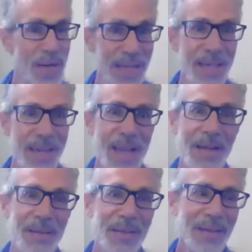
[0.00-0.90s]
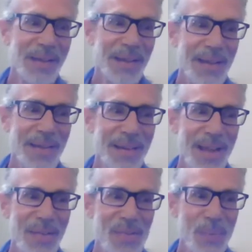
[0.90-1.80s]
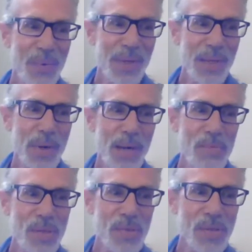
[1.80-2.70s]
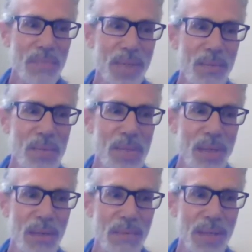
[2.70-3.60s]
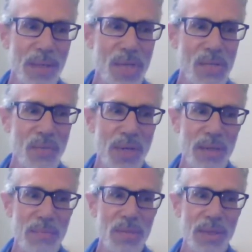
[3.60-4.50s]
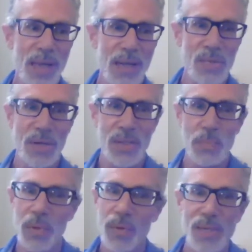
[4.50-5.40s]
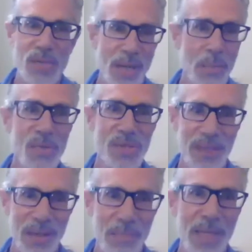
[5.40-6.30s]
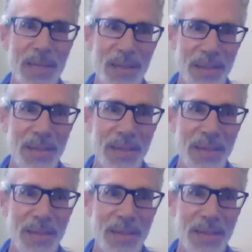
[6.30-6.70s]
Indiana now. So we're really proud of Joseph. But it was a chance for him to kind of start exploring his doubles a little bit, and